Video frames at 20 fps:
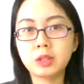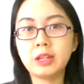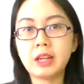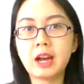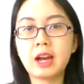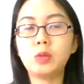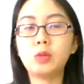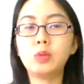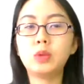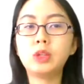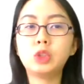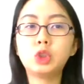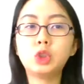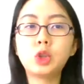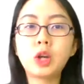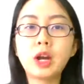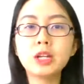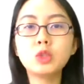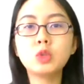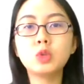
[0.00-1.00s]
Yeah, we
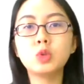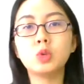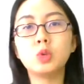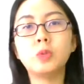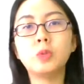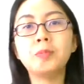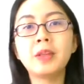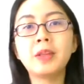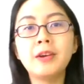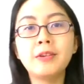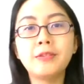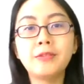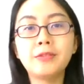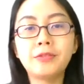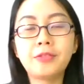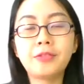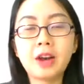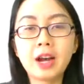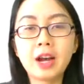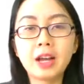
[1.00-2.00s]
try to
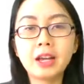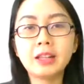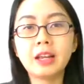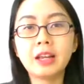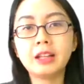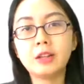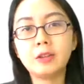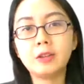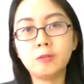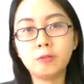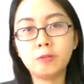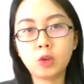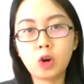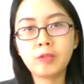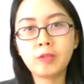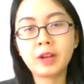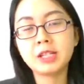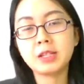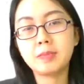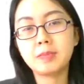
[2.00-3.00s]
find and
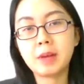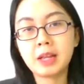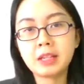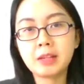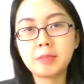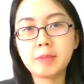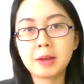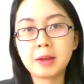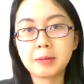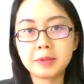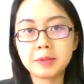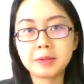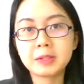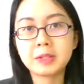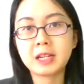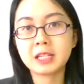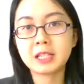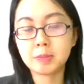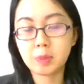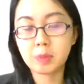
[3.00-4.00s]
involve as many members
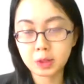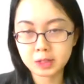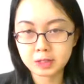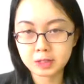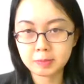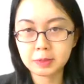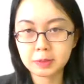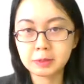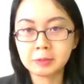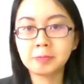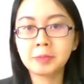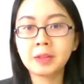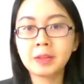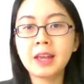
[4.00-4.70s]
as possible.